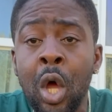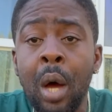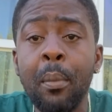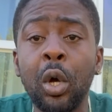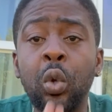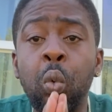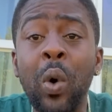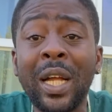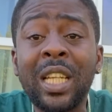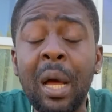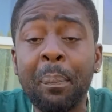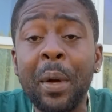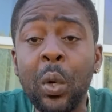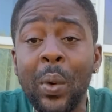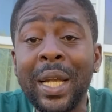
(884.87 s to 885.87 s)
But what
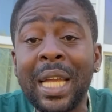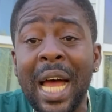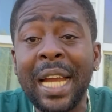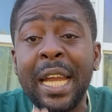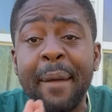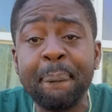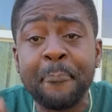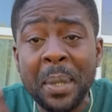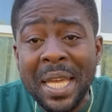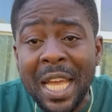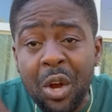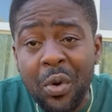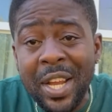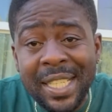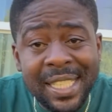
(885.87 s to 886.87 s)
happened when time them
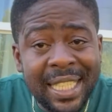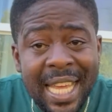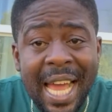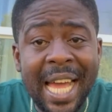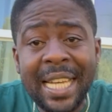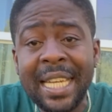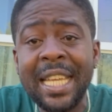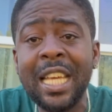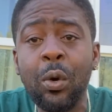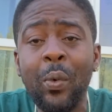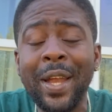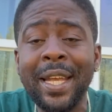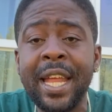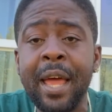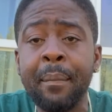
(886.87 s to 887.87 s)
parents can't deal
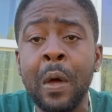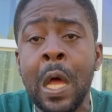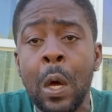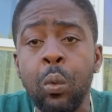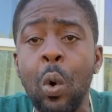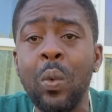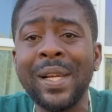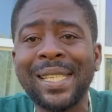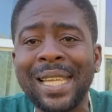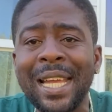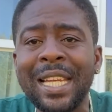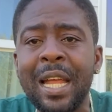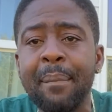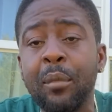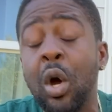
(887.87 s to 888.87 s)
with them? Will we
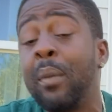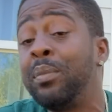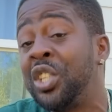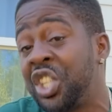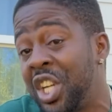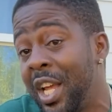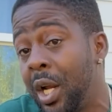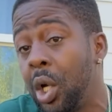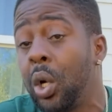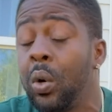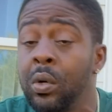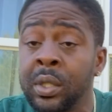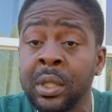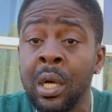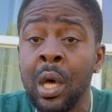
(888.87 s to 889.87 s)
send them go
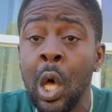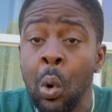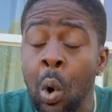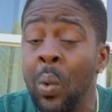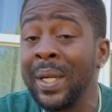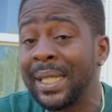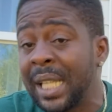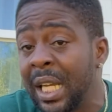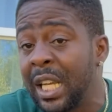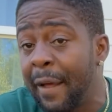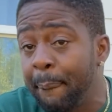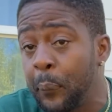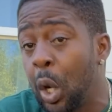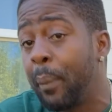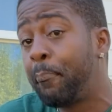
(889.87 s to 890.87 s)
jailhouse? Will we send
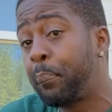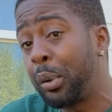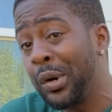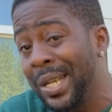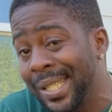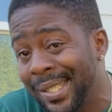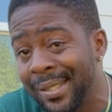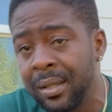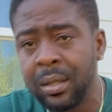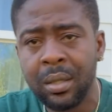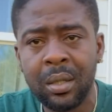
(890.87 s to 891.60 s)
them go prison?